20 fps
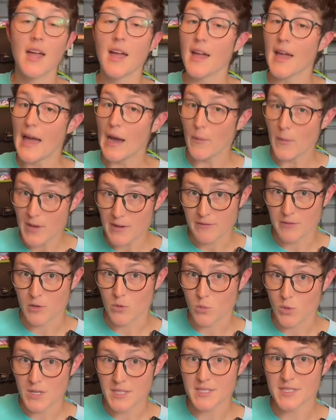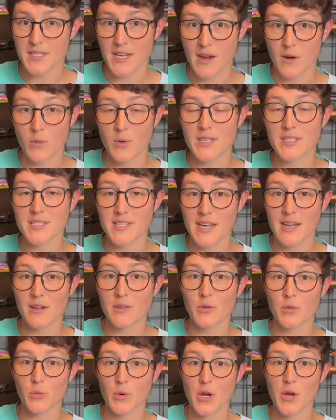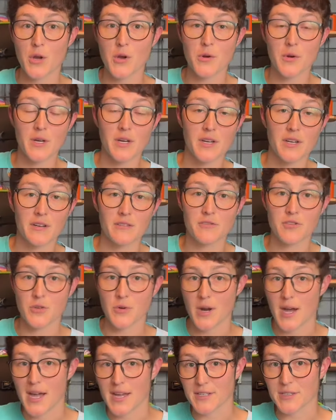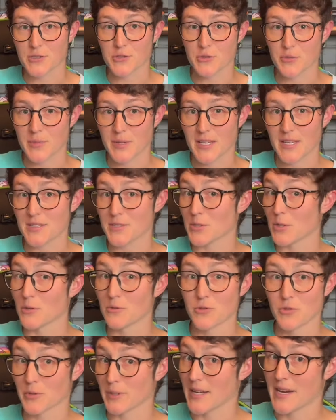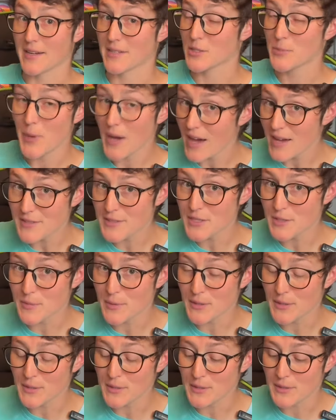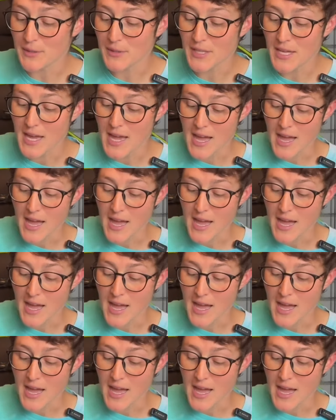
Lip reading: However, once I went down the road of trying to be as ultralight as possible,